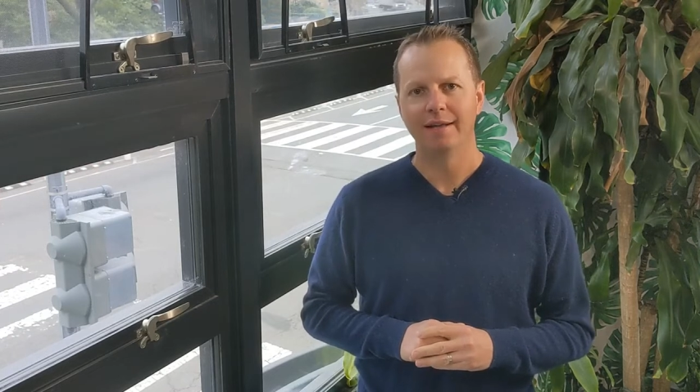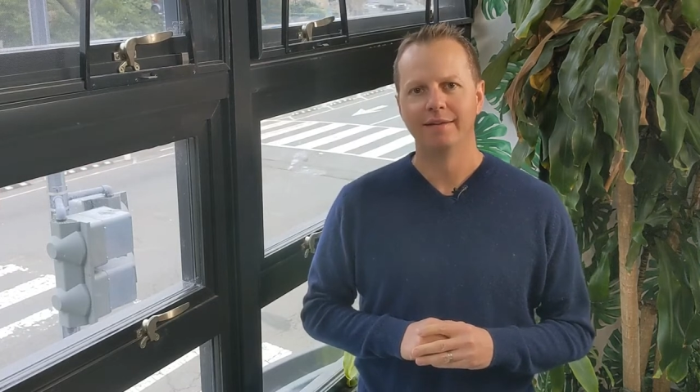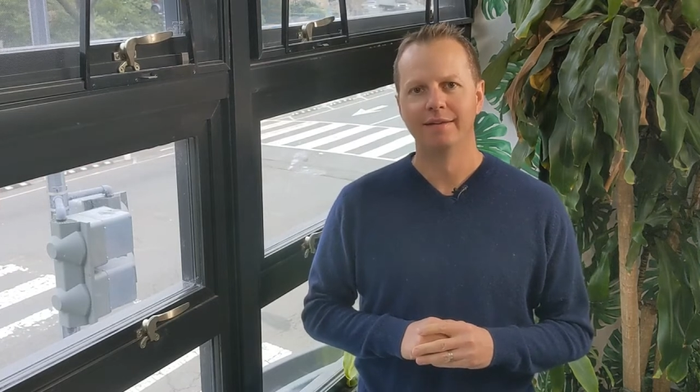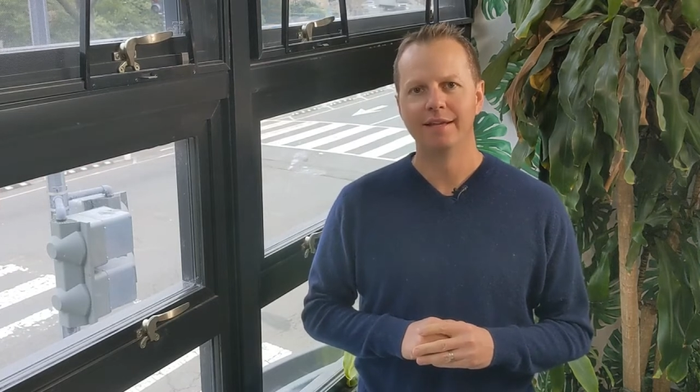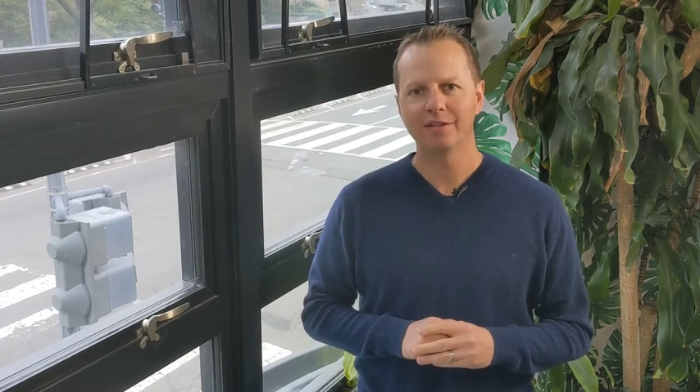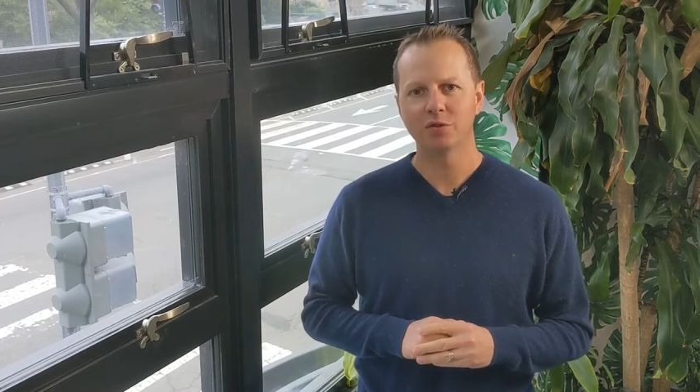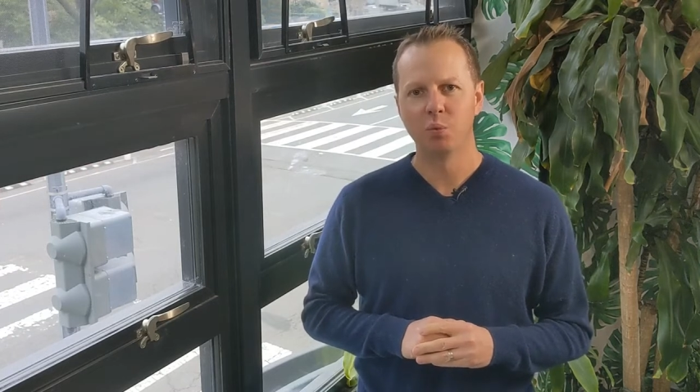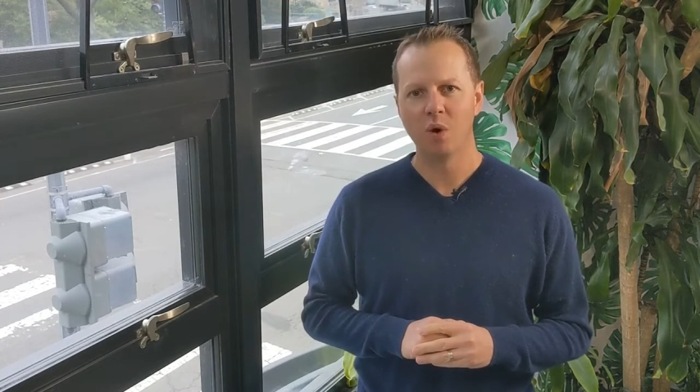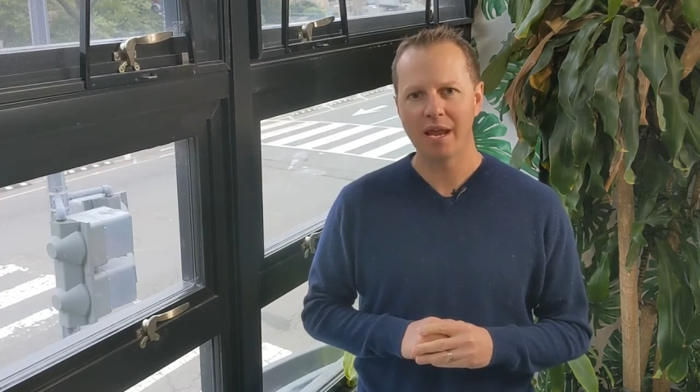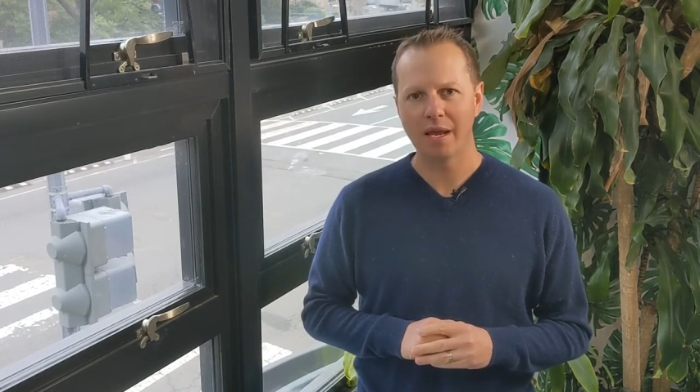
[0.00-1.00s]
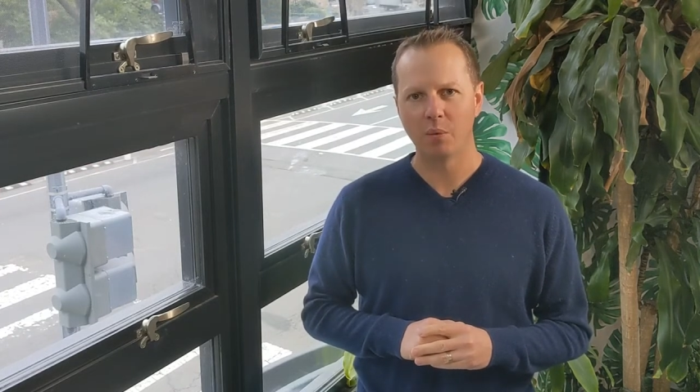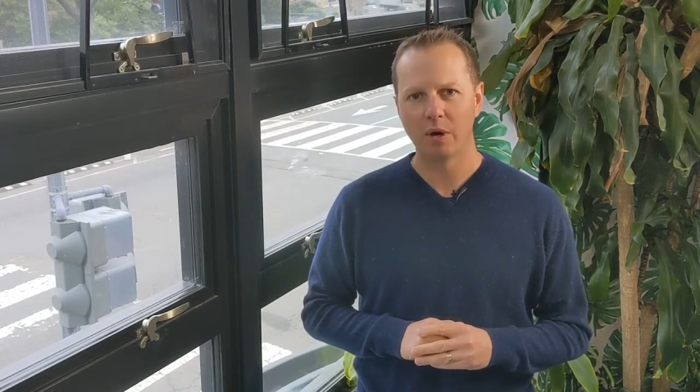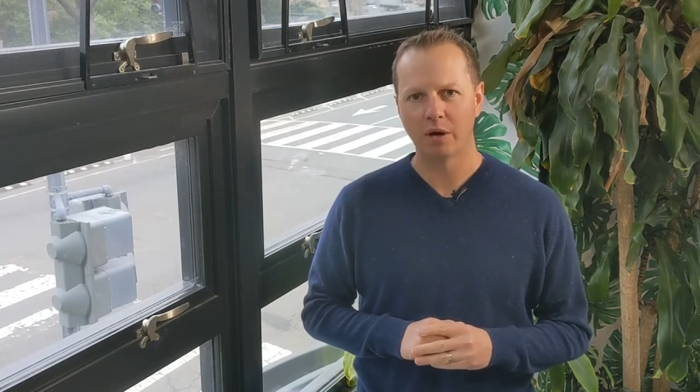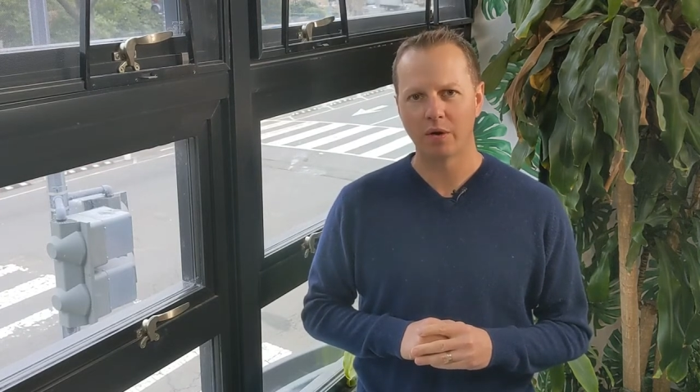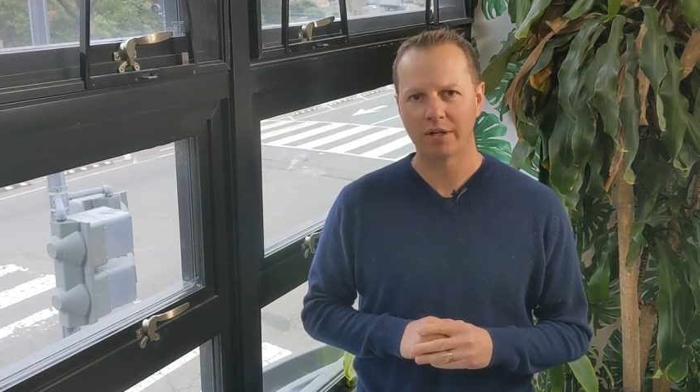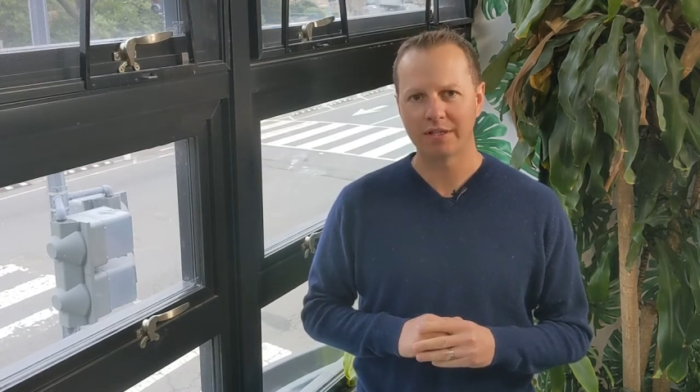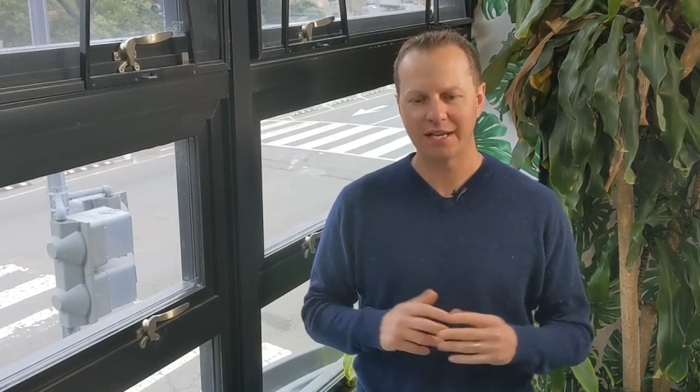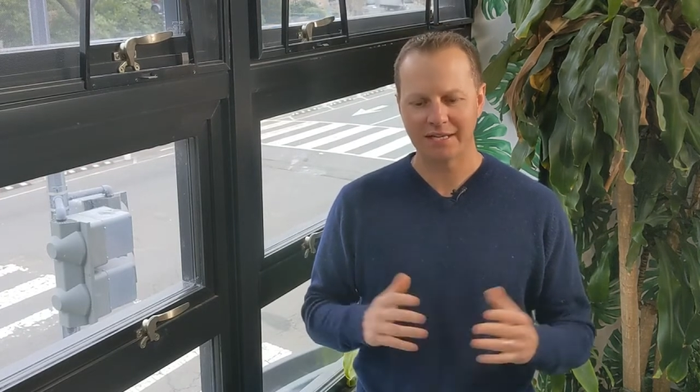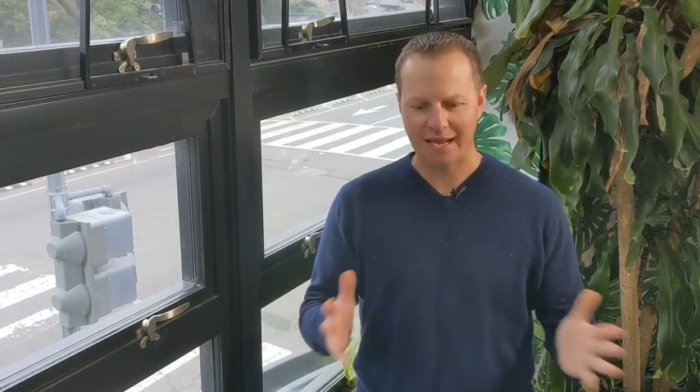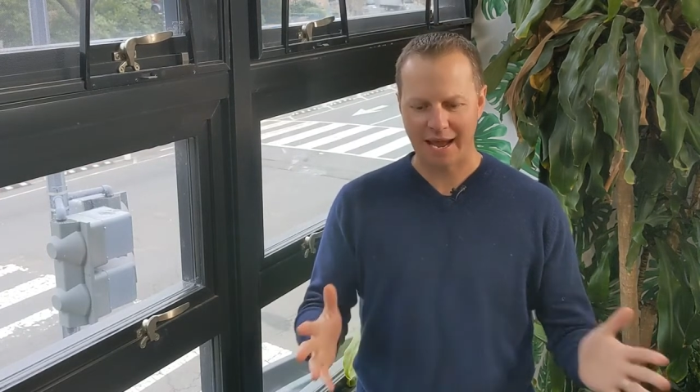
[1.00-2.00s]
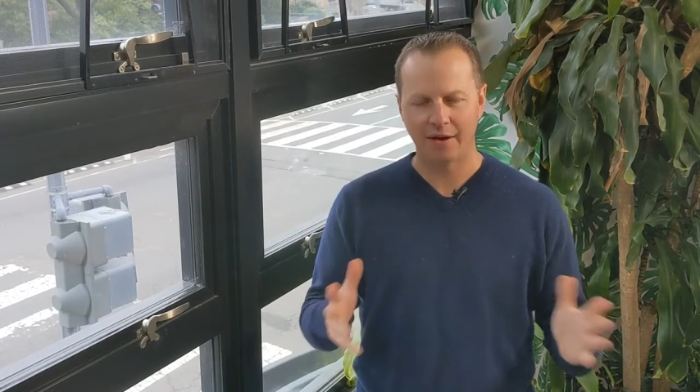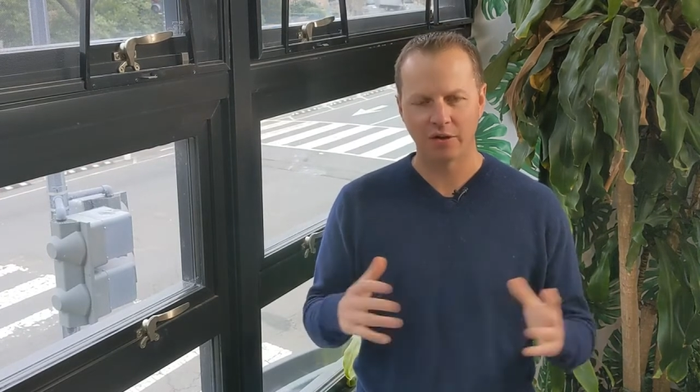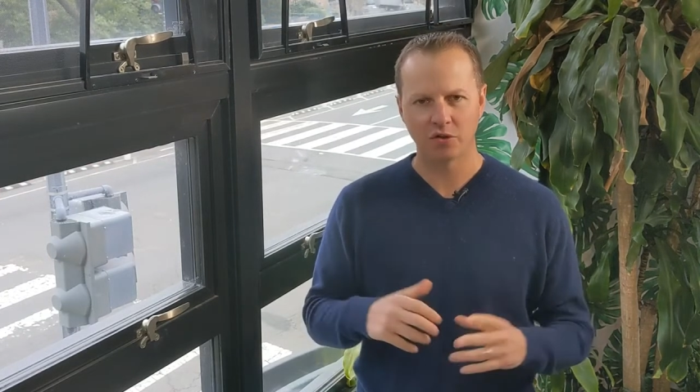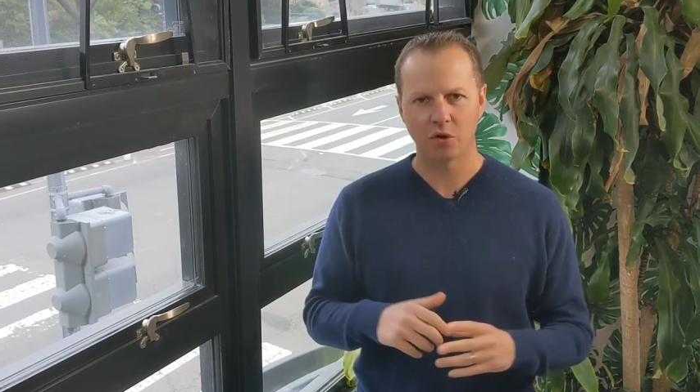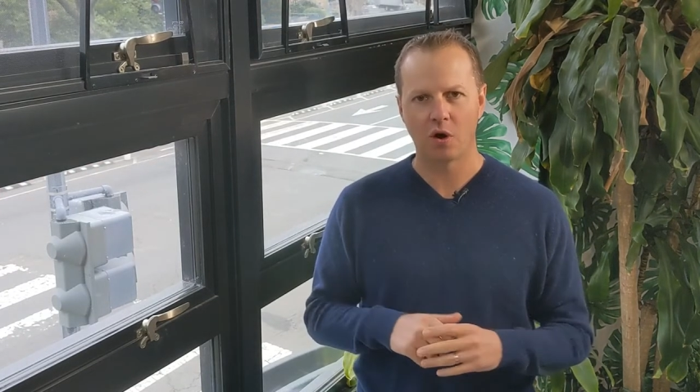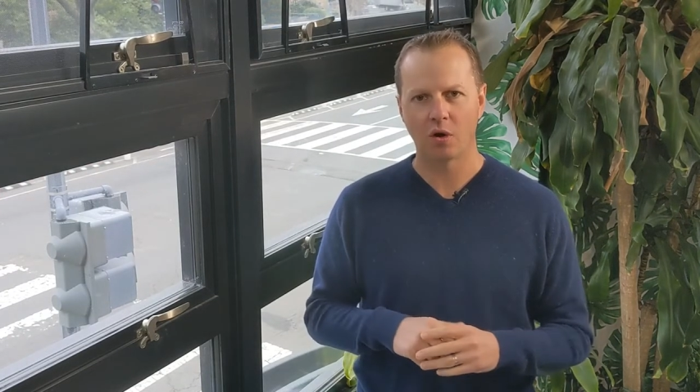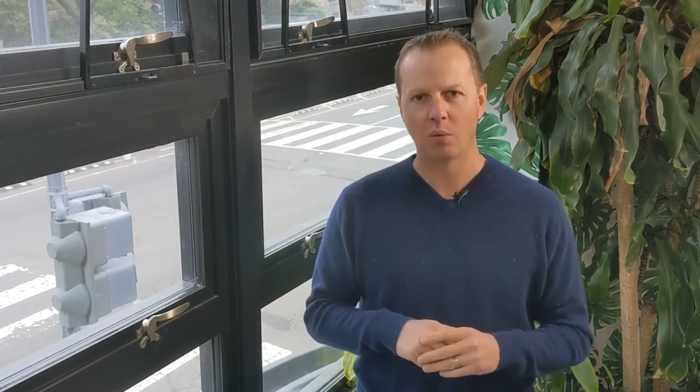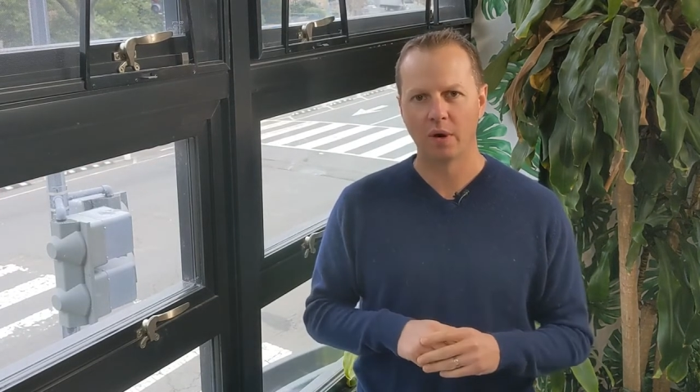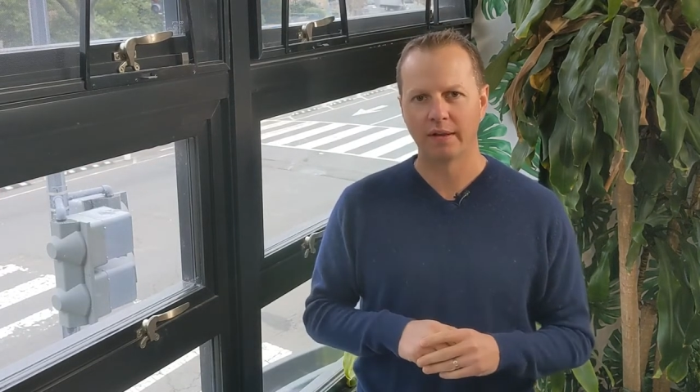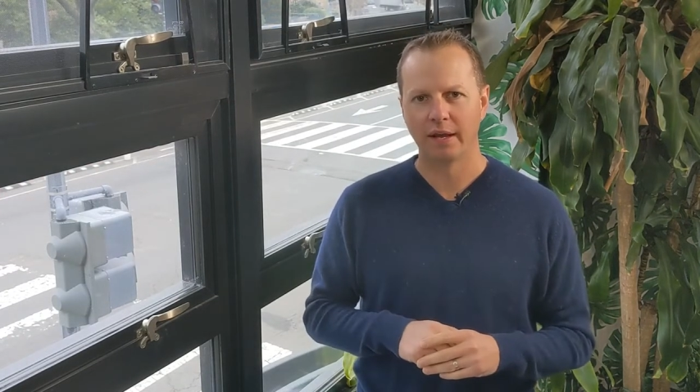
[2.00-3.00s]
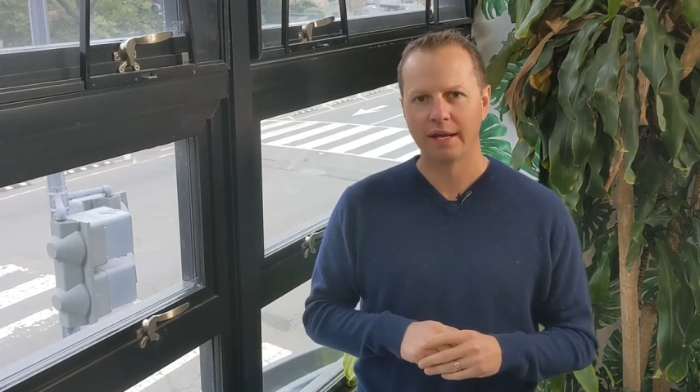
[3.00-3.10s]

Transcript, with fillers: This week, we're going to sit down and talk with